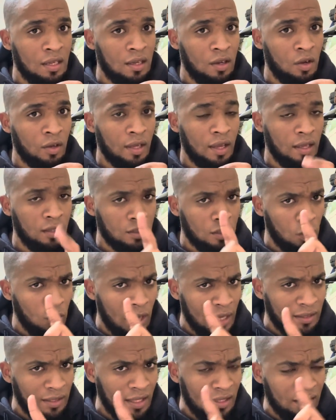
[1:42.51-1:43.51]
Okay, so you
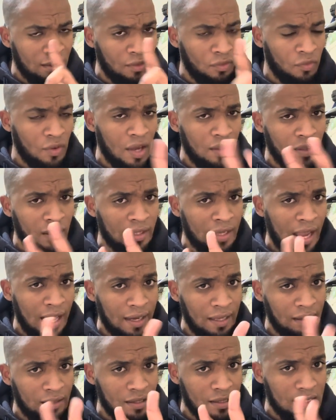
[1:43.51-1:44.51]
identify the
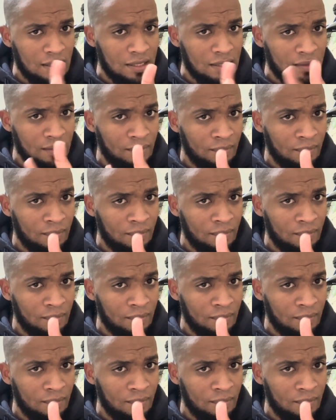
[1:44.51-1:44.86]
characters.